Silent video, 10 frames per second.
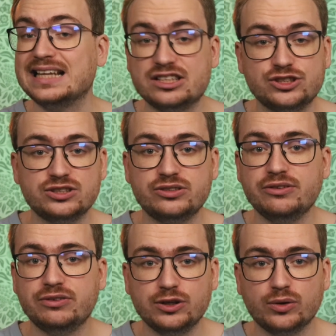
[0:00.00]
legendary
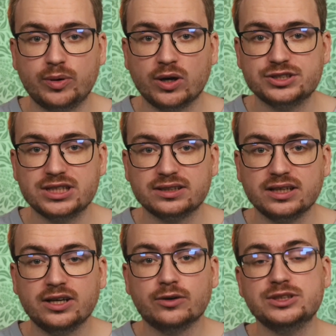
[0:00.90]
video project,
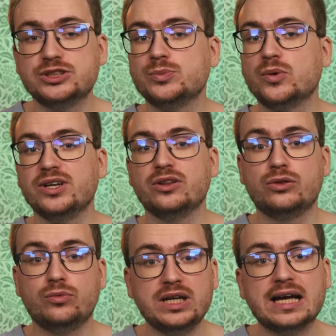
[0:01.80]
which has more than
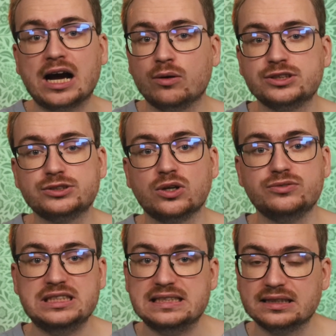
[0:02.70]
3 hours
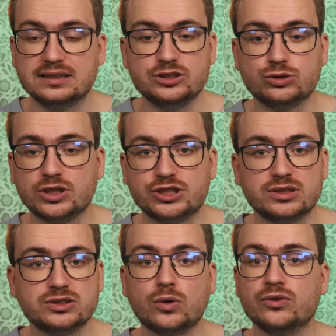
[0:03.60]
of detailed
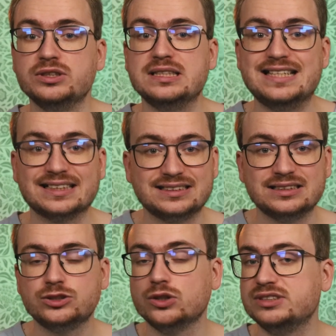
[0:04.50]
instructions on
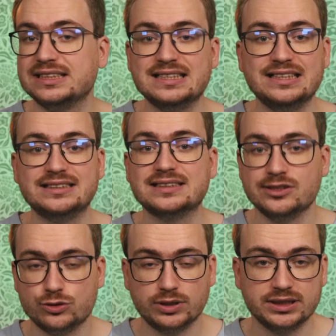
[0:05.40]
dozens of techniques
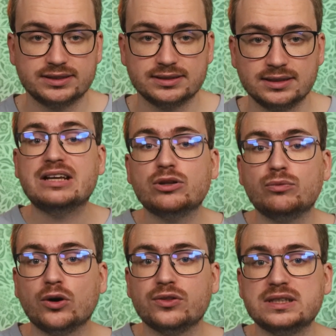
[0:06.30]
and tricks. David
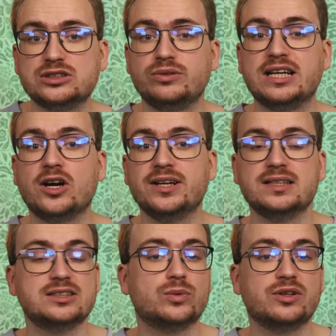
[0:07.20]
Roth is regarded
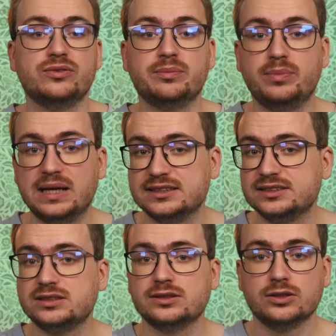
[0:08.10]
as one of the
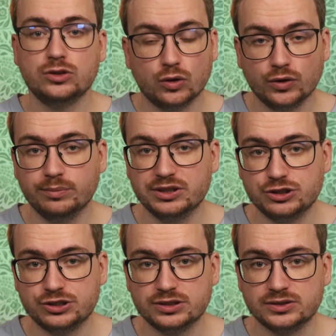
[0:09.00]
best coin
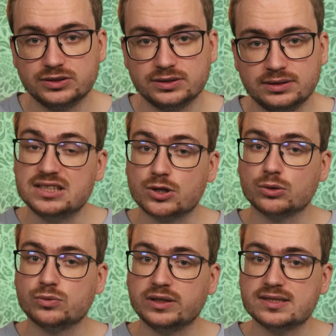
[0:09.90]
magicians. This
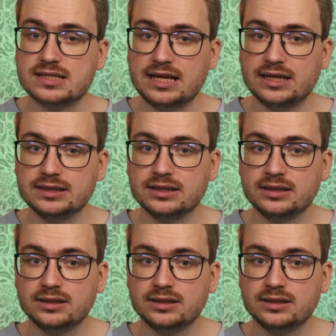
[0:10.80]
goes with the saying,